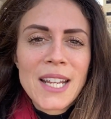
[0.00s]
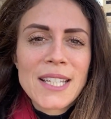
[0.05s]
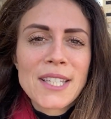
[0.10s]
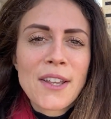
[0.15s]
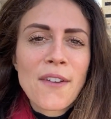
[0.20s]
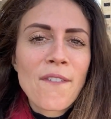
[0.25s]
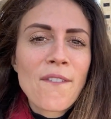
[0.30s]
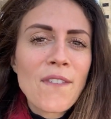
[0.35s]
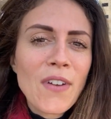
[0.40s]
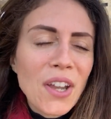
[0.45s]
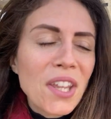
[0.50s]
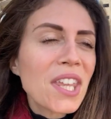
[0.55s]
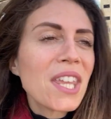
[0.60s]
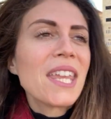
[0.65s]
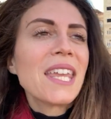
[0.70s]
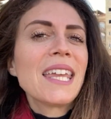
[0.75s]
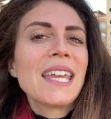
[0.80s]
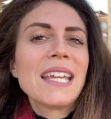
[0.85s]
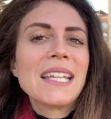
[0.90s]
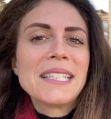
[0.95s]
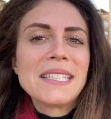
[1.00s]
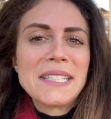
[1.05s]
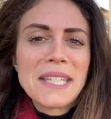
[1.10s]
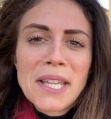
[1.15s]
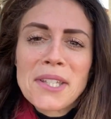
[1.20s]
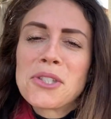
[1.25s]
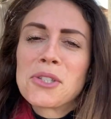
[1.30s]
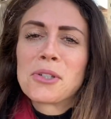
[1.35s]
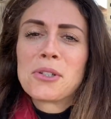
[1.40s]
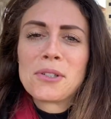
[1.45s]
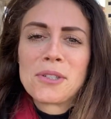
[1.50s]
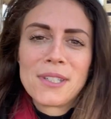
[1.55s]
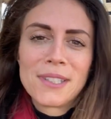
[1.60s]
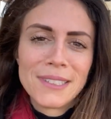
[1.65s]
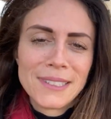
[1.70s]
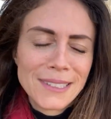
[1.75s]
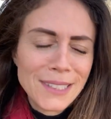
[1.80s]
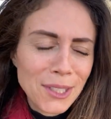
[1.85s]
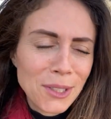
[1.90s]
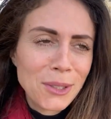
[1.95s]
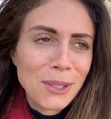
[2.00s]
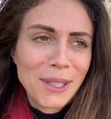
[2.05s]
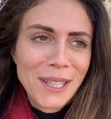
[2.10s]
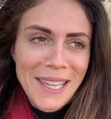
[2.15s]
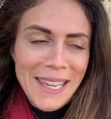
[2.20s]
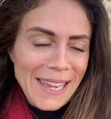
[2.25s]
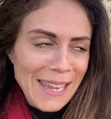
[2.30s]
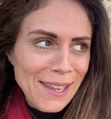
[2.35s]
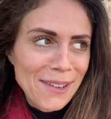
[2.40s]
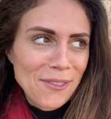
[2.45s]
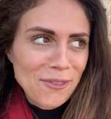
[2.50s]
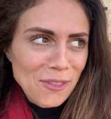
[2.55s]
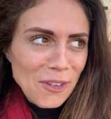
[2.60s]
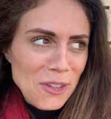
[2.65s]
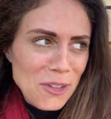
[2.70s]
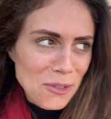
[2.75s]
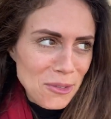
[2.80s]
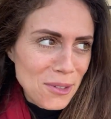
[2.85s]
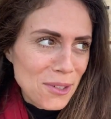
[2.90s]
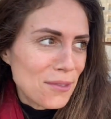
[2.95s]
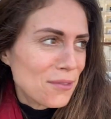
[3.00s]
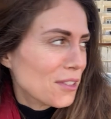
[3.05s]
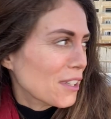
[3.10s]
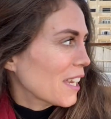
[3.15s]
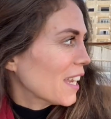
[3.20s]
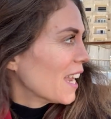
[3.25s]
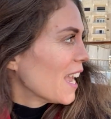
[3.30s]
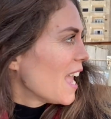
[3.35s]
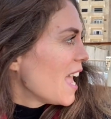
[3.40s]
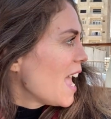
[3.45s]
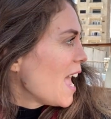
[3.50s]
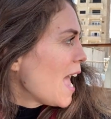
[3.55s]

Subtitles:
It's a fucking desert, literally and figuratively.